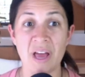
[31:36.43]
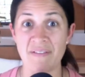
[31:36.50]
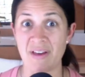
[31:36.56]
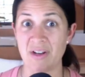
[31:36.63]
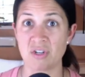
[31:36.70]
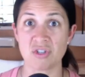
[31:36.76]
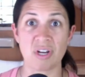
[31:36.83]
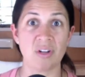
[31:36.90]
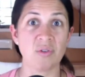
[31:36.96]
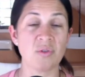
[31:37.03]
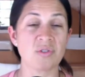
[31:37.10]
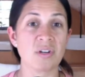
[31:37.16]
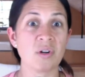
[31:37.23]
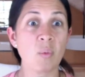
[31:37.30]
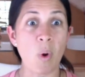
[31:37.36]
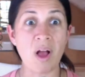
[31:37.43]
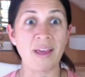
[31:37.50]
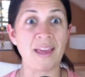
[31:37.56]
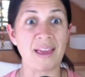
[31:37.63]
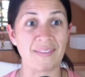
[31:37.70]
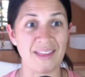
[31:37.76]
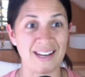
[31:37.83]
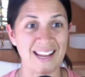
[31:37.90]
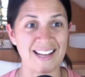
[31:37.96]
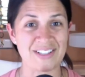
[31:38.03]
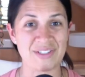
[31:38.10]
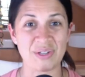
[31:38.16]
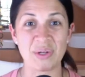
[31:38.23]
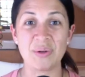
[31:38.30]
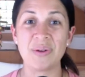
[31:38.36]
I've had a child who started walking at that
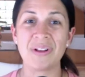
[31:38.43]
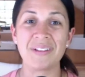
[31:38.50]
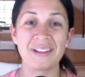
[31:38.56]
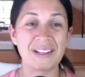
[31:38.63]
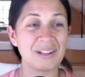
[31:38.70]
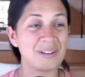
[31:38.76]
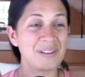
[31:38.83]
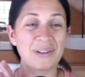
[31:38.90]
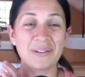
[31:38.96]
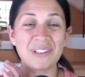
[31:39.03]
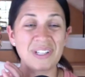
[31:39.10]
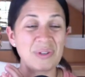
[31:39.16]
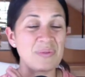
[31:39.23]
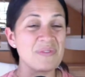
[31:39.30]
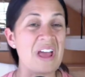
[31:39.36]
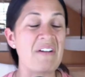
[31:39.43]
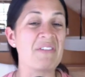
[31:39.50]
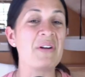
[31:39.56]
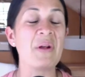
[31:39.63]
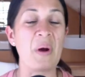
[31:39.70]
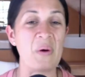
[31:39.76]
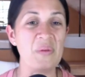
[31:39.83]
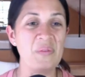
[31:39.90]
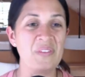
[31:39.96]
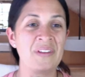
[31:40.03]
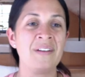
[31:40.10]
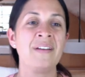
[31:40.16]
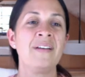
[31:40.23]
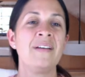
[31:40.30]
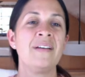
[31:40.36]
age. So you, literally, you never know.
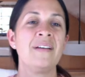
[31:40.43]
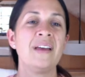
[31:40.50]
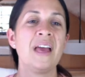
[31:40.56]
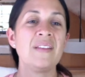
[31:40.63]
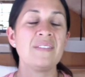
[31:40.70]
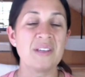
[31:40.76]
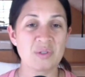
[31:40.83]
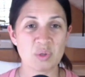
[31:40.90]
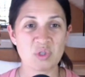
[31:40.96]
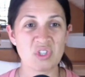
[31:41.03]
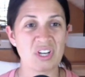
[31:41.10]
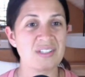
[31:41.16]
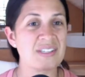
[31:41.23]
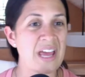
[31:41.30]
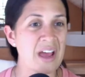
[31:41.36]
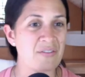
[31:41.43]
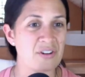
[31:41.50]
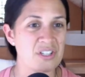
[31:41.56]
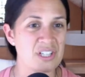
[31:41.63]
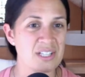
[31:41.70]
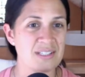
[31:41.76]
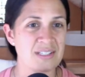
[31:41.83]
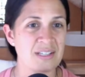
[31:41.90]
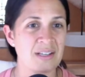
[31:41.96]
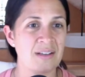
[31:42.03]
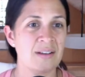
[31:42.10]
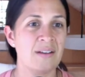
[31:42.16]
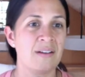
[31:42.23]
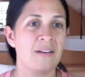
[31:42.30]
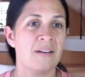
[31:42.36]
And these are just averages.
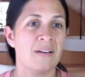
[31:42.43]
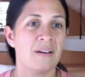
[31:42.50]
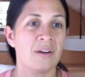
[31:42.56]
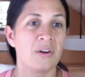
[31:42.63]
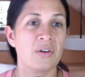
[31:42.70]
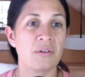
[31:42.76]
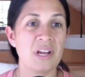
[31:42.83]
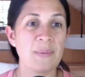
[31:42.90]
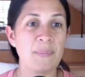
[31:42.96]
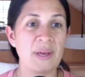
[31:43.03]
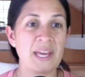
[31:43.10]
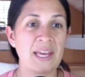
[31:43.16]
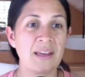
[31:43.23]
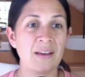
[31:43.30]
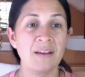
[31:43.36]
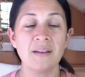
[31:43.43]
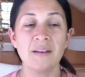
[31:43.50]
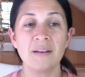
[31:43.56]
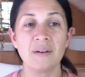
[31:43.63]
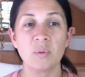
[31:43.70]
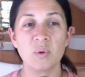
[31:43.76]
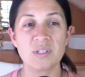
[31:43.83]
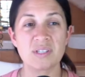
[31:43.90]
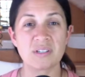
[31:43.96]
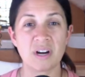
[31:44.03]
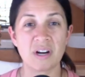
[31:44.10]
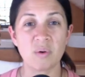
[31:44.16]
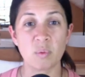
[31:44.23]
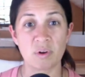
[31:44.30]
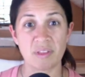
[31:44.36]
Creeping will
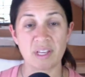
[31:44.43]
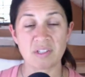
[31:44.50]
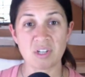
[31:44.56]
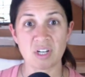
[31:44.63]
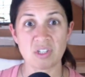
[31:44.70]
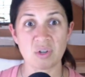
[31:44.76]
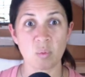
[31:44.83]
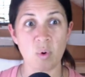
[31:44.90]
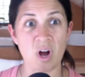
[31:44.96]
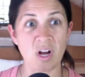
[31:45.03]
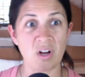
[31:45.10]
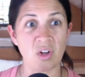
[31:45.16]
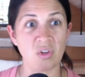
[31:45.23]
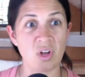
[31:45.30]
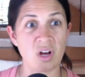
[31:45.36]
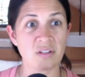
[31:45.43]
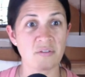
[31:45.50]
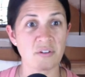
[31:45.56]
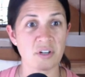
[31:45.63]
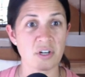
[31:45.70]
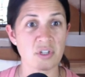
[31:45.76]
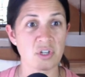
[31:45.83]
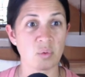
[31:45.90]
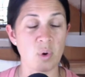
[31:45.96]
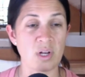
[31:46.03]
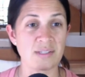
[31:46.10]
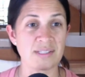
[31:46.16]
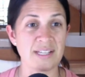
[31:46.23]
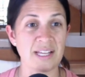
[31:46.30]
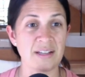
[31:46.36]
start where they start to walk along the furniture
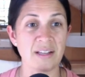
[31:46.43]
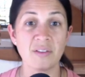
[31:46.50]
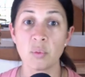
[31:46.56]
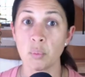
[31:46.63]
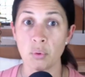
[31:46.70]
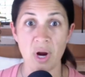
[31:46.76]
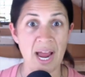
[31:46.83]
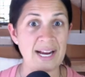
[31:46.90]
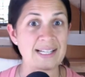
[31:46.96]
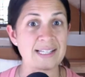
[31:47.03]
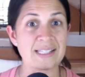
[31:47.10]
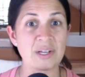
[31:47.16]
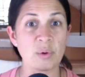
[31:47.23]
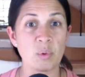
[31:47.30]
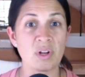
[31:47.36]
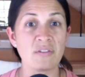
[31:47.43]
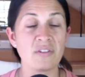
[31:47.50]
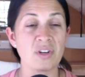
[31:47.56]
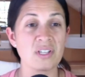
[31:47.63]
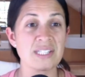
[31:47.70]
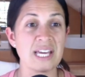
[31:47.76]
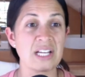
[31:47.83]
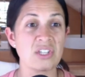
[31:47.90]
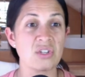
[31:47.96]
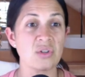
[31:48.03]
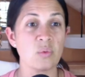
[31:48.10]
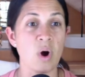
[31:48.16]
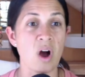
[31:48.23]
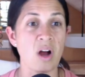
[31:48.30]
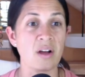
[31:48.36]
while standing. They're practicing what it feels like
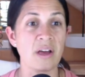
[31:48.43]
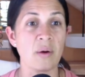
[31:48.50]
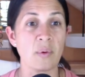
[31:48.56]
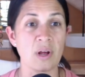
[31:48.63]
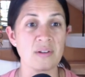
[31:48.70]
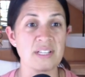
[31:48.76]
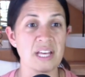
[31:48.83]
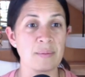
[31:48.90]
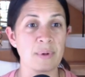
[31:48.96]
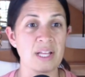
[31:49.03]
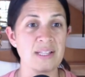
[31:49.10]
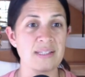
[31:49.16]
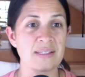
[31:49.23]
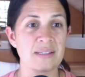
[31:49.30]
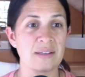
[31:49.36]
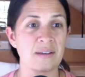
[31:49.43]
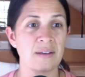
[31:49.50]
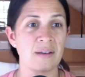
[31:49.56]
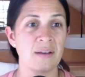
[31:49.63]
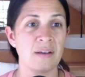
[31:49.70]
to walk around 10 months.